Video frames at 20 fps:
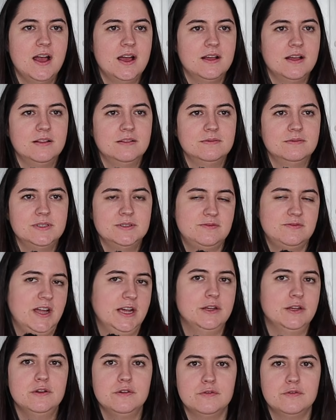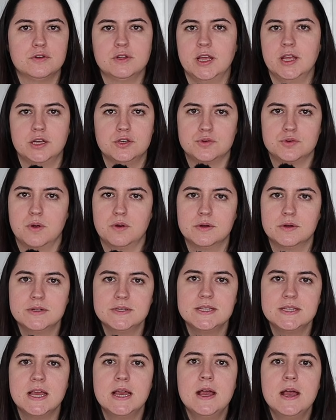a divider for like
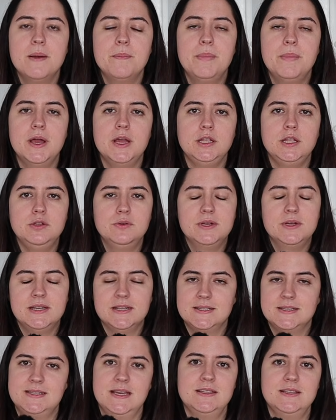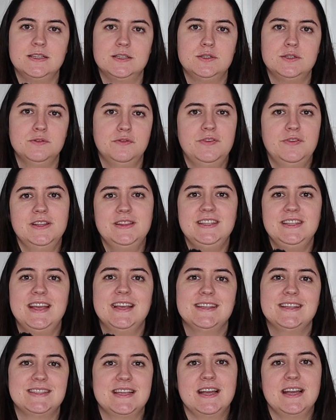drawers, but you can extend it to fit the
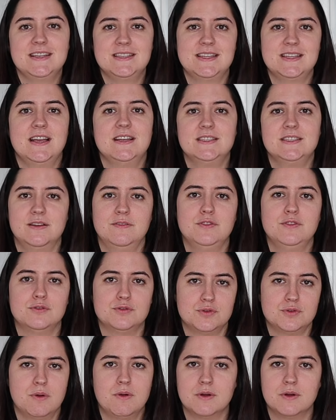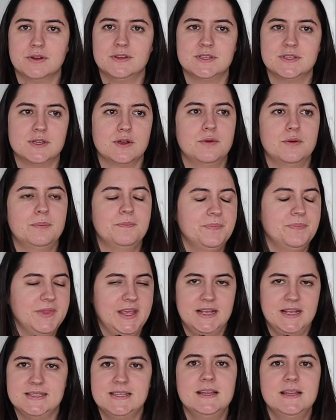exact size of your drawer. And so,
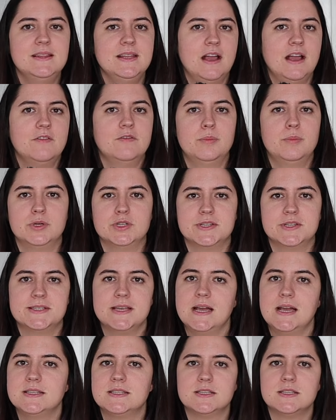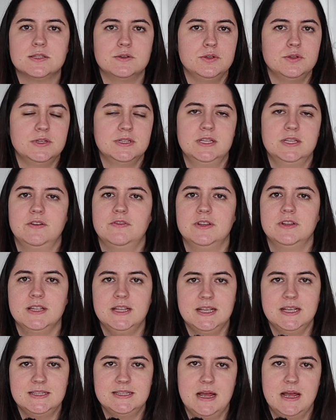like I said, they have a bunch of sizes, so you could
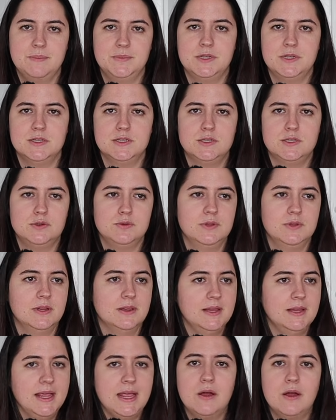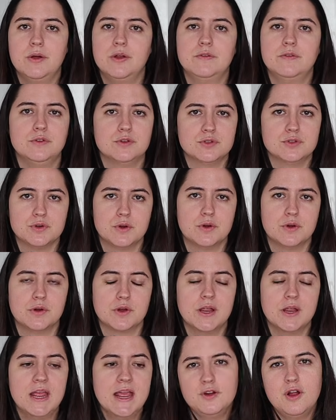definitely adapt this to the layout of your drawer.
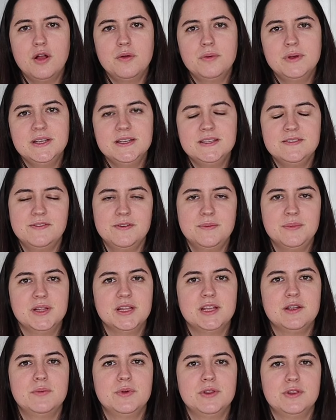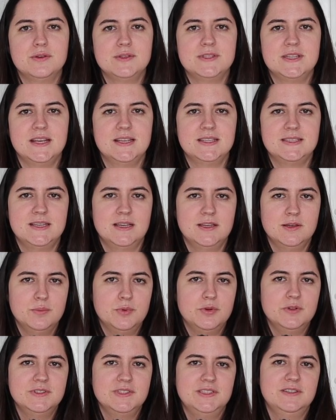If you're already familiar with those
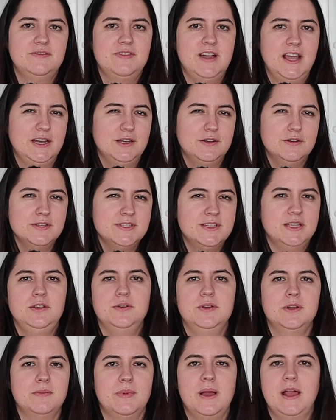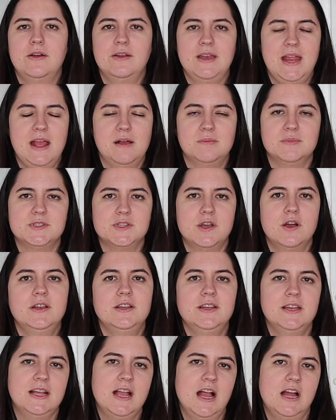extendable dividers that you can buy on Amazon,
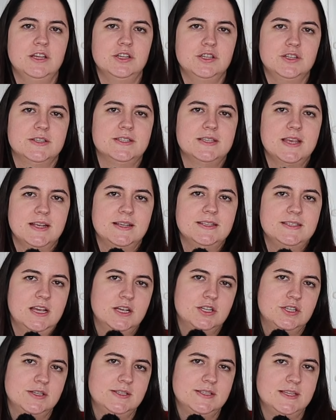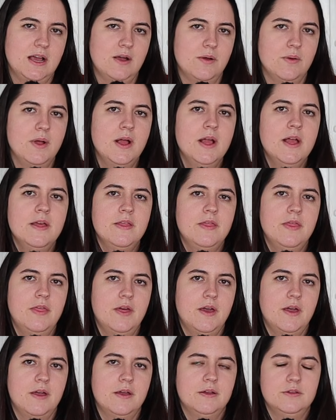and it kind of just like sections out
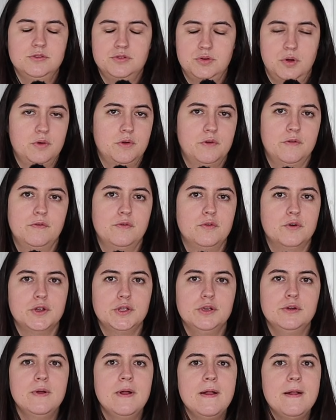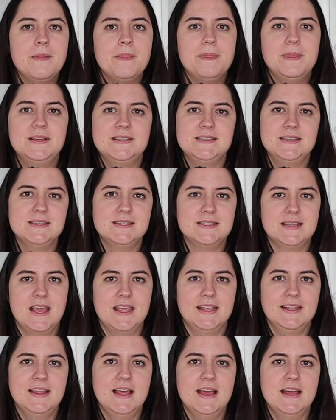the drawer for you, this is
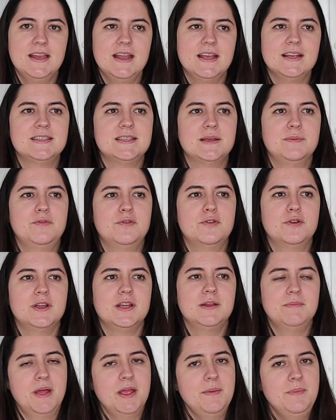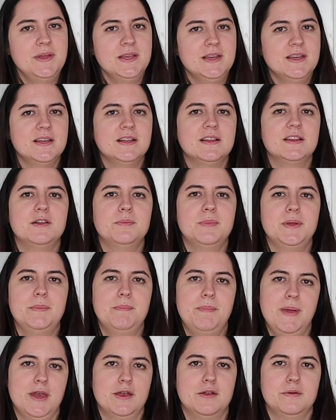like that, except for, in my opinion, a little
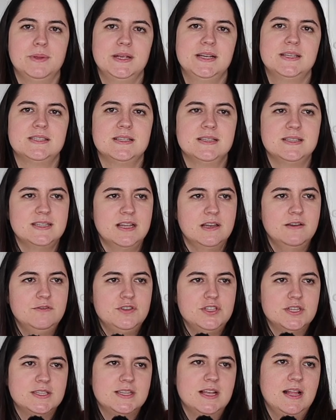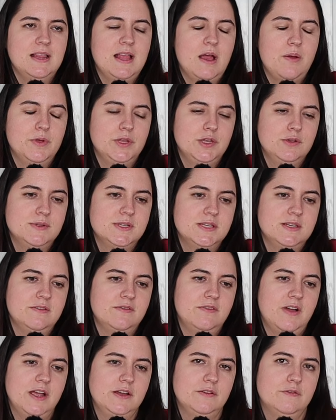bit better, because instead of just allowing you to
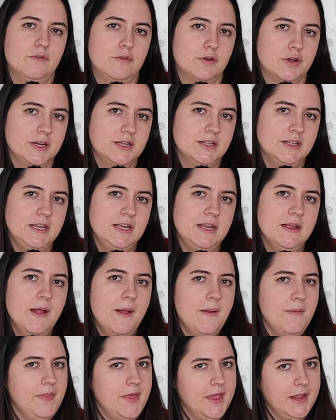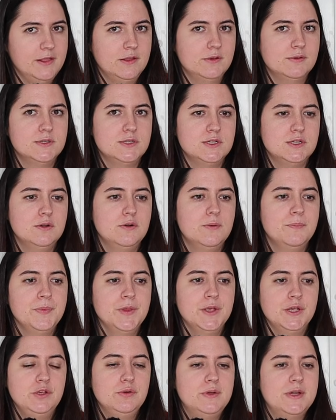divide vertically like those do,
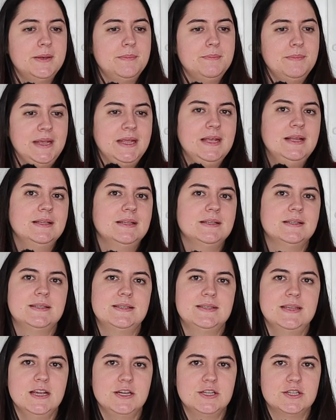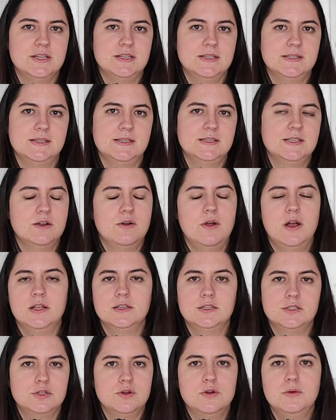you can make little sections. And so I'll
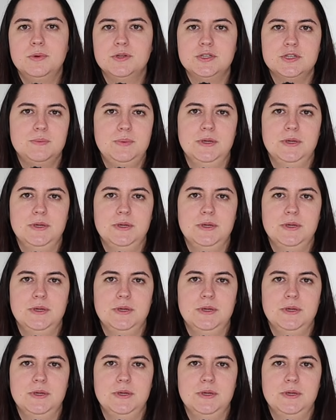show a bunch of